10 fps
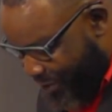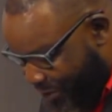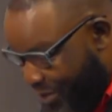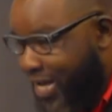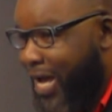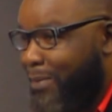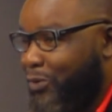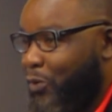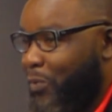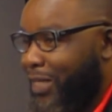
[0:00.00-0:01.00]
with you? I'm
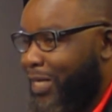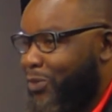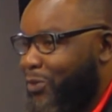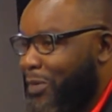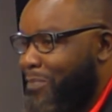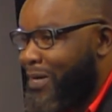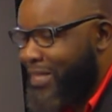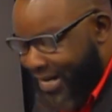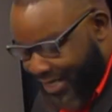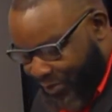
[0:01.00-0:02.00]
sure we'll get to talk
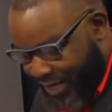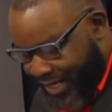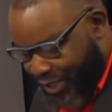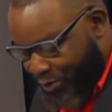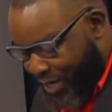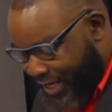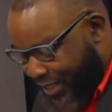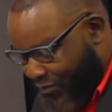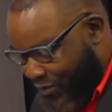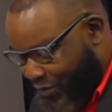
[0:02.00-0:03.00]
about that as we get into our
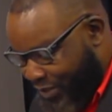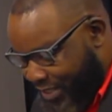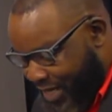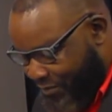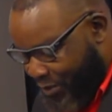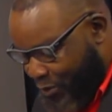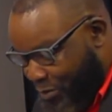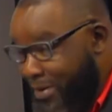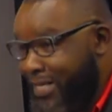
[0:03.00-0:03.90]
interview for today. I've got two